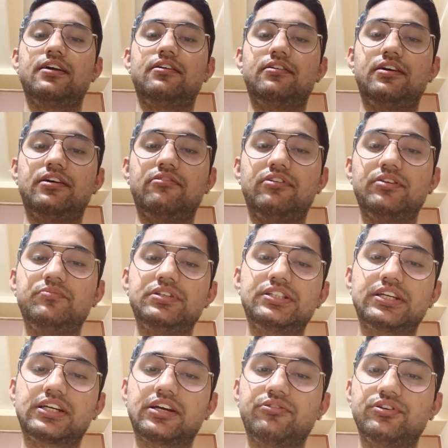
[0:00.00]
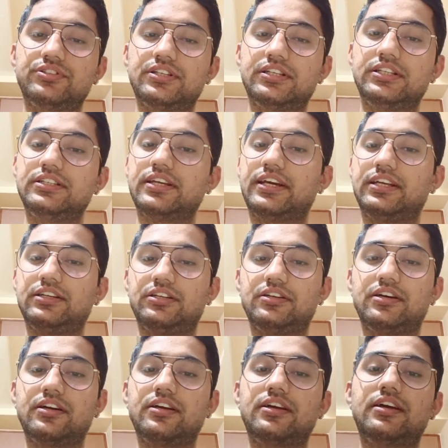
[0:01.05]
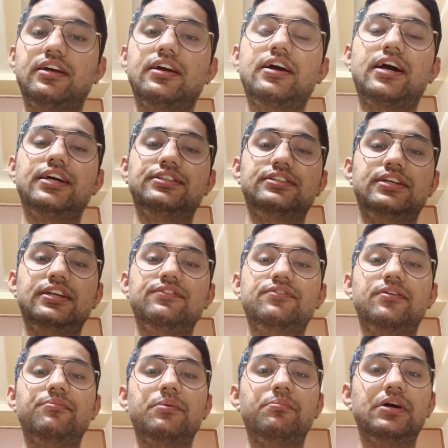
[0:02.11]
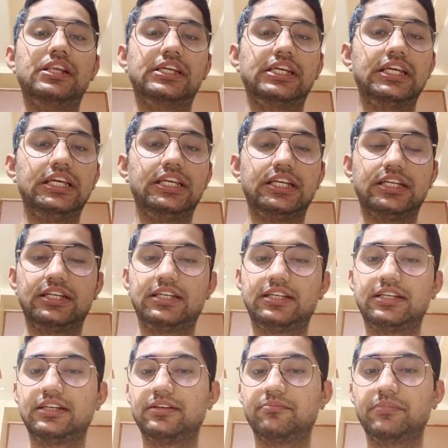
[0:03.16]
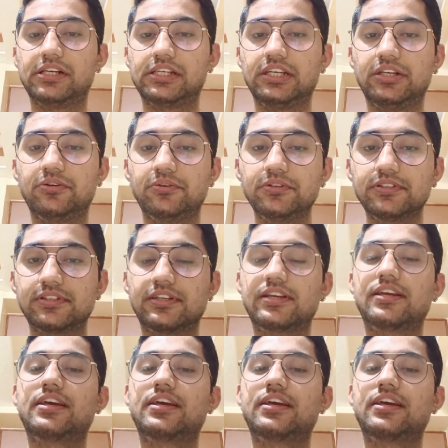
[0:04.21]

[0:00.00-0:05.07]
Uh, one mistake I was done is I I studied from a bulky bulky notes,